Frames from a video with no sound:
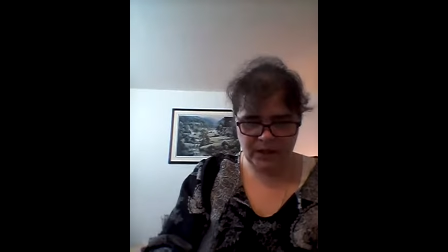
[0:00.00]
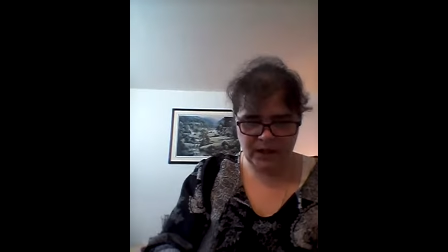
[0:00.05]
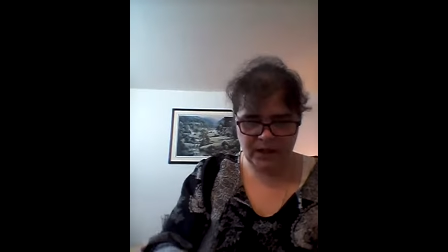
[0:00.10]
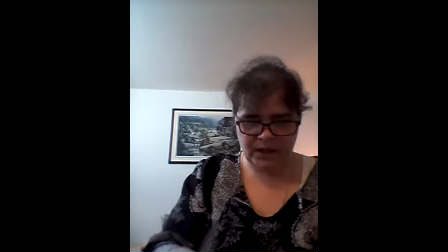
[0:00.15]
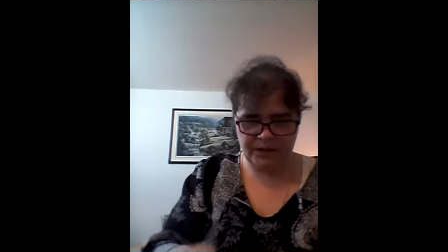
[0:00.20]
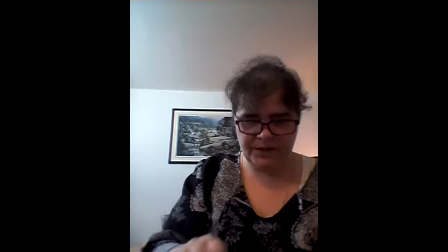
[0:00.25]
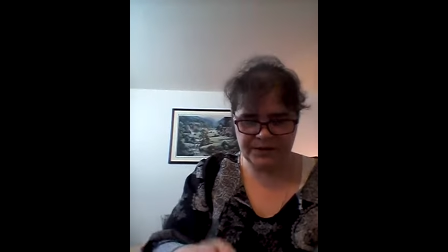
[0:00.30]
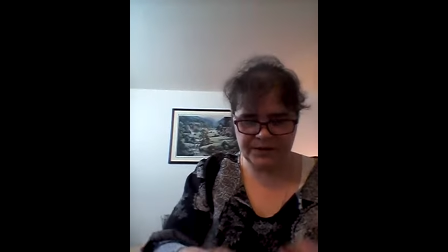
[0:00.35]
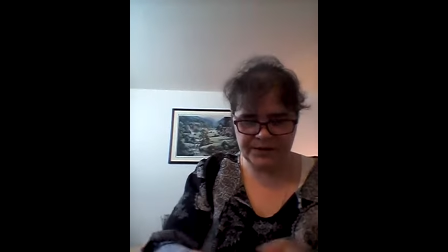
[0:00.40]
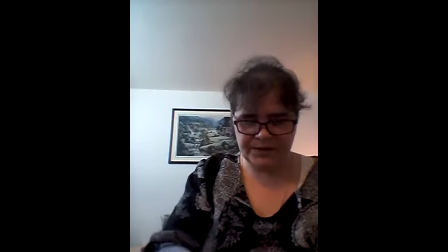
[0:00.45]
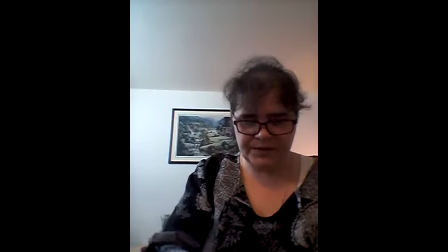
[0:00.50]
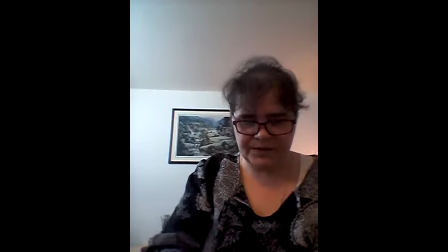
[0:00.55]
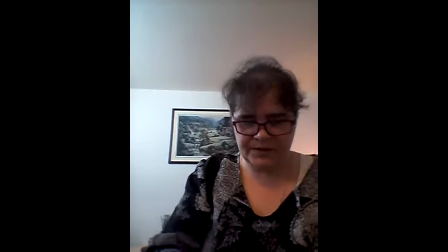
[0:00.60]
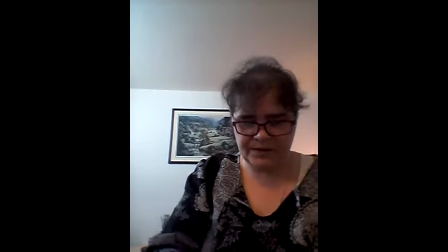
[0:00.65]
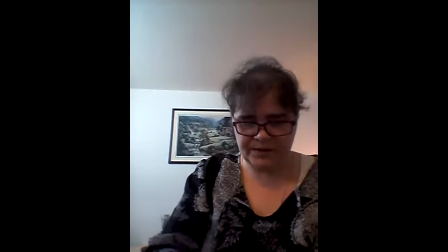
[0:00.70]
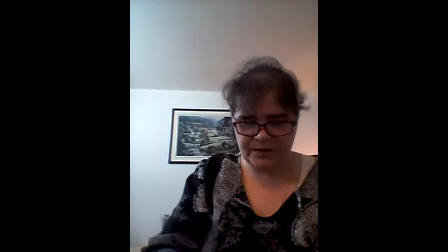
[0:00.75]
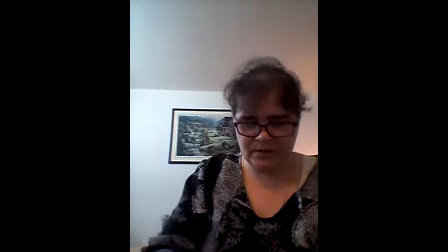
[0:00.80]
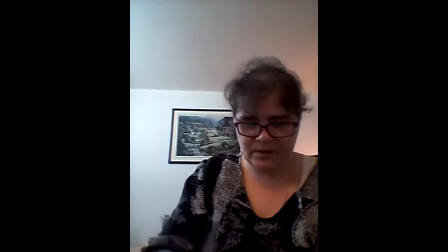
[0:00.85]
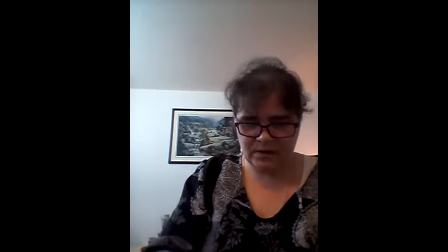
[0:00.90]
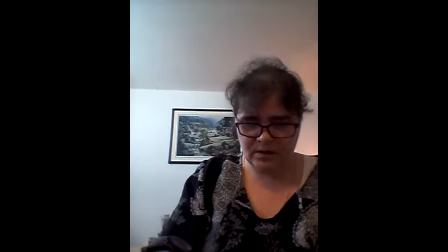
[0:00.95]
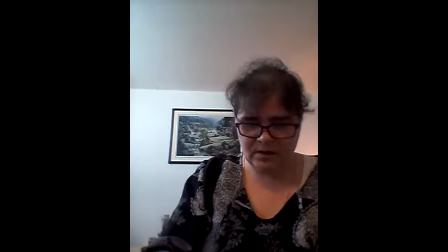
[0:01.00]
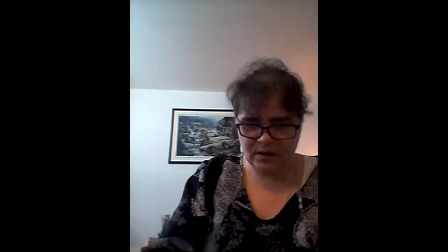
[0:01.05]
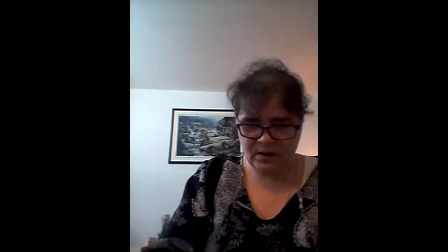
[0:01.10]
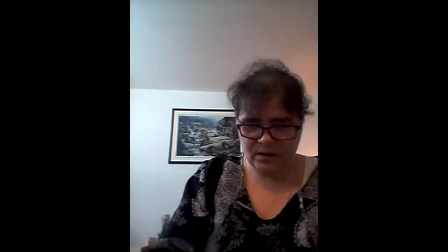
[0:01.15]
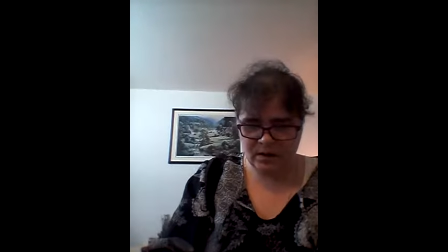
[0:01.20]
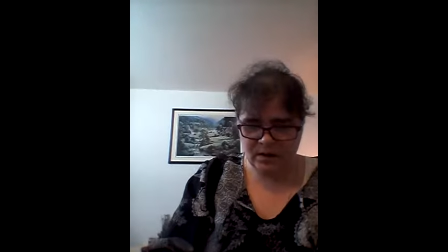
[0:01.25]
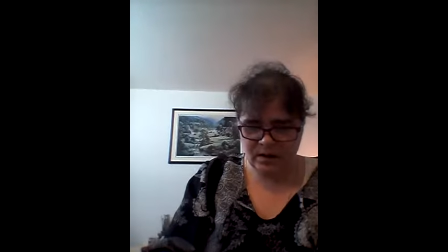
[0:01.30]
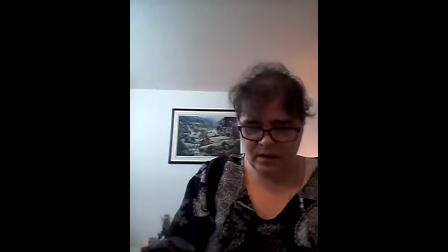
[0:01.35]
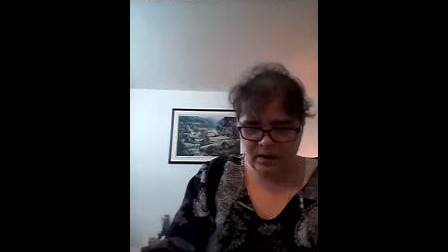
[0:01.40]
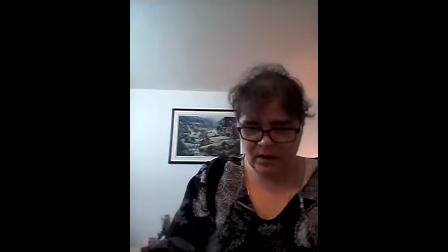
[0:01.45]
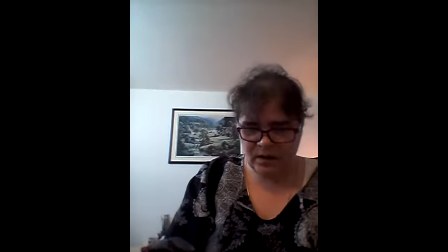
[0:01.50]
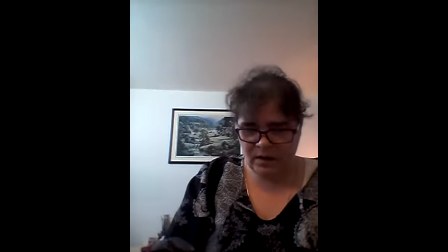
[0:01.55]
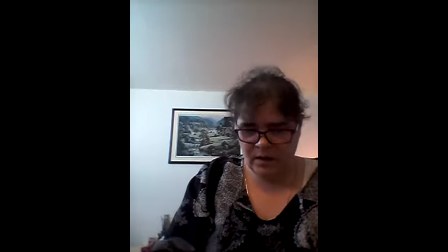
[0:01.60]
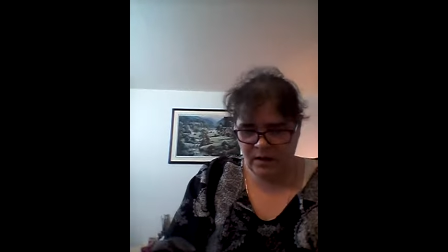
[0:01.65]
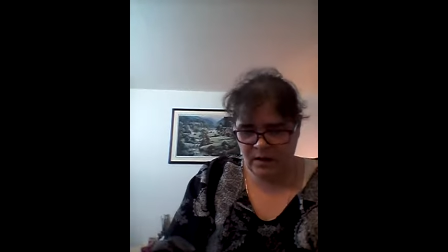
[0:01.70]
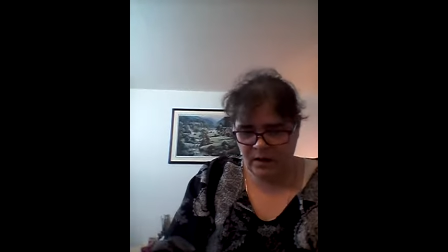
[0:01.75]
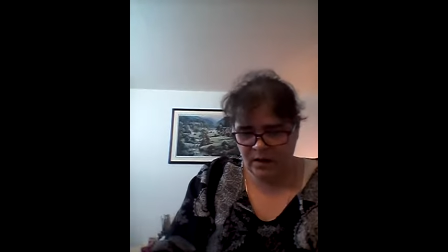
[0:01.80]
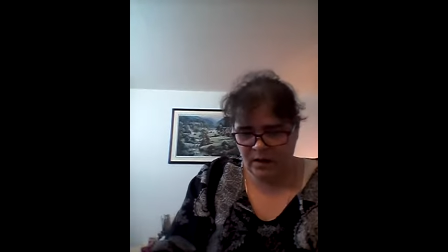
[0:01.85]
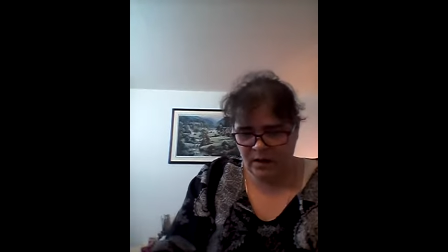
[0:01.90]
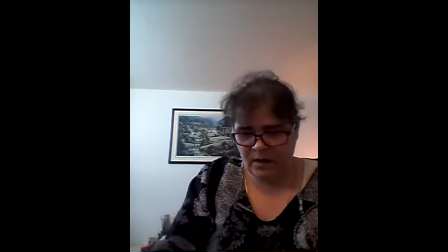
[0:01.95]
It's
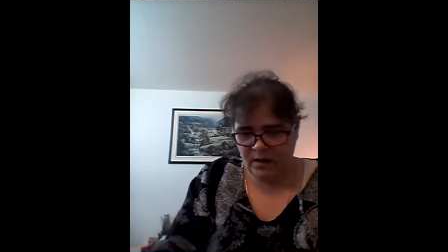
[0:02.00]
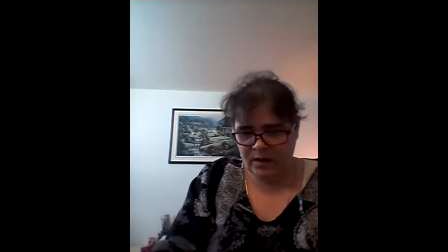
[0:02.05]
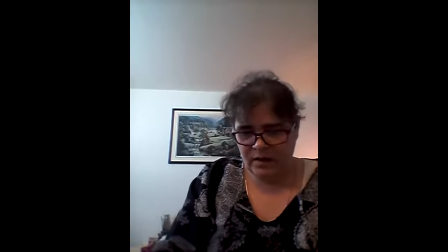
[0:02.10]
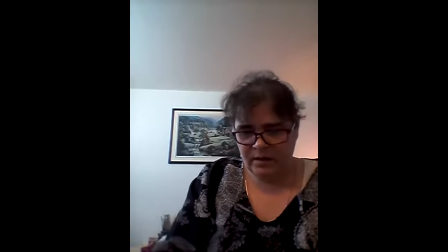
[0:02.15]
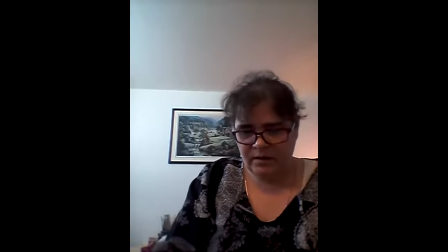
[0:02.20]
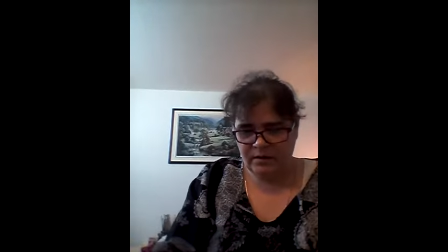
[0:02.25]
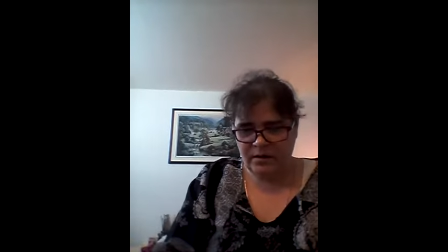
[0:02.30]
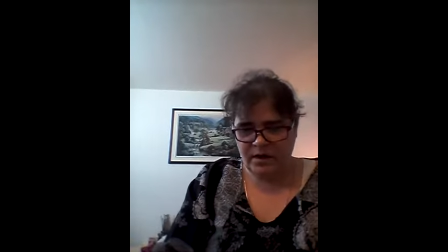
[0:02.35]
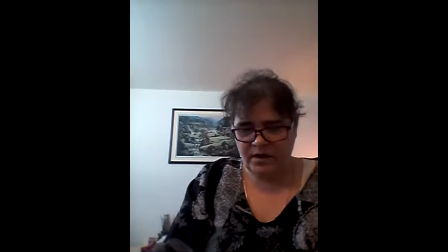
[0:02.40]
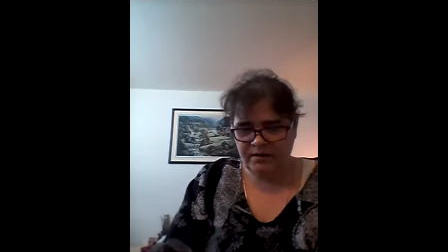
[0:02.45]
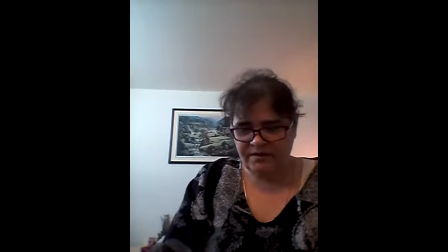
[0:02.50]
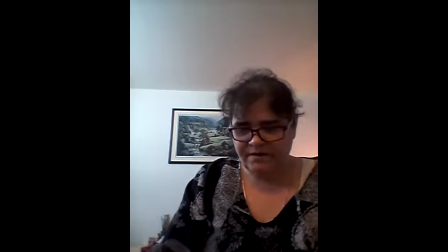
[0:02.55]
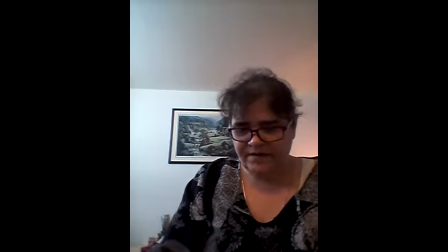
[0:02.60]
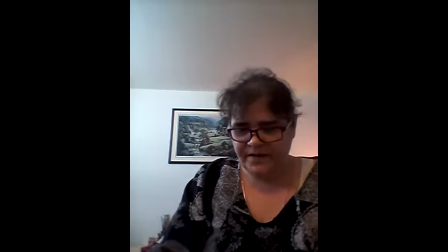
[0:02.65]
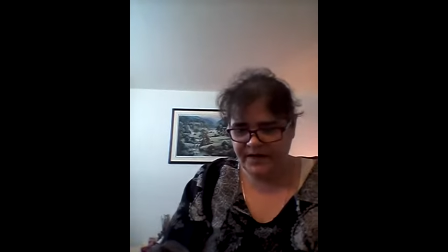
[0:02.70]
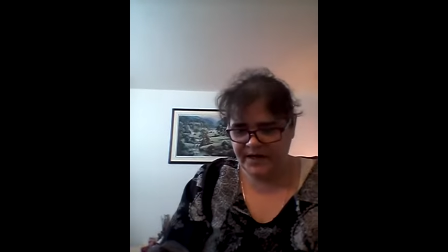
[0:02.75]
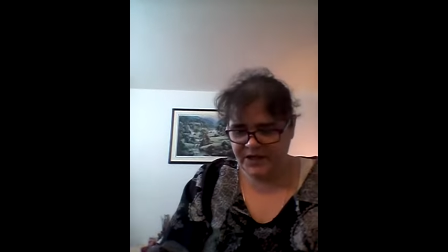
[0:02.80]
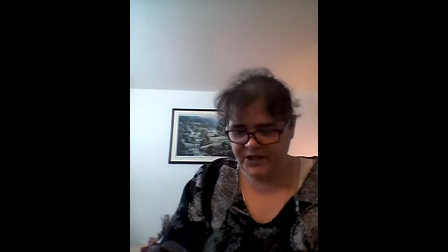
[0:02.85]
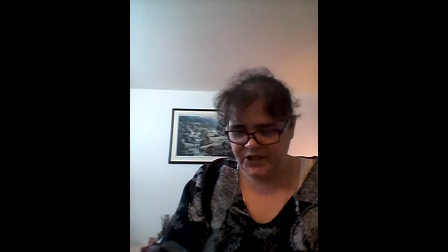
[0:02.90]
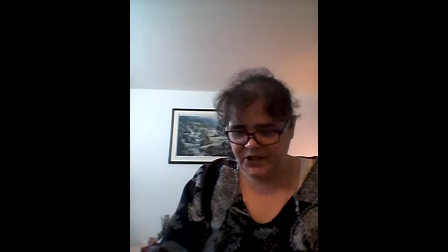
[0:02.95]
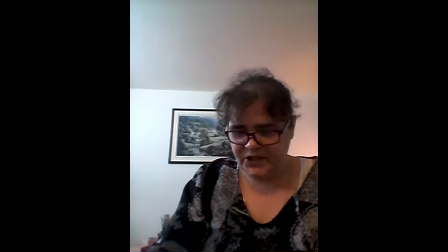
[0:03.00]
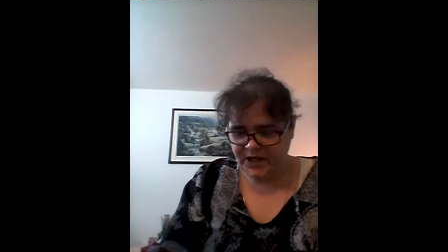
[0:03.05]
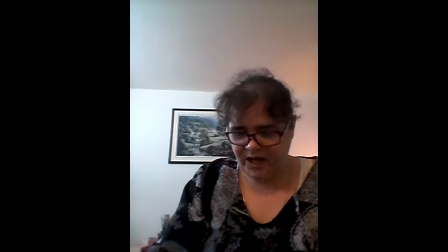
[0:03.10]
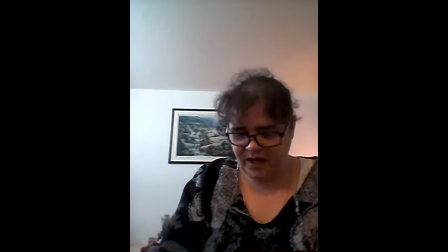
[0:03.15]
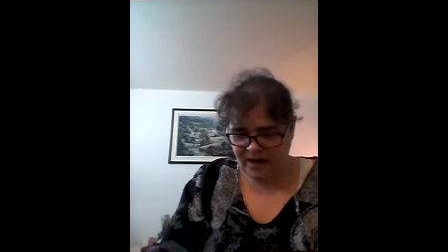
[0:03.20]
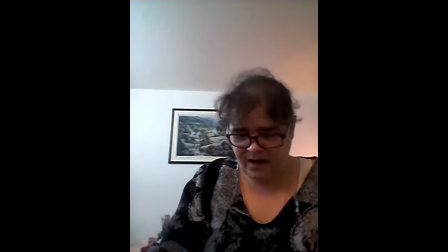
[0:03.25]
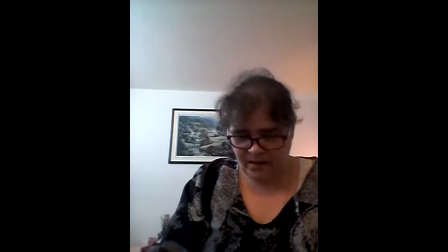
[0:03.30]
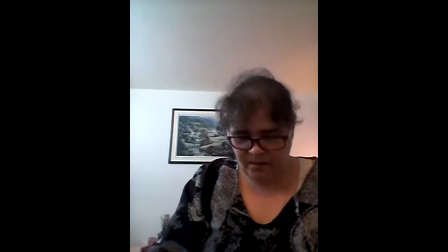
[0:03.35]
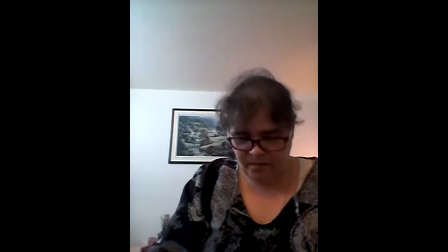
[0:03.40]
not finished yet.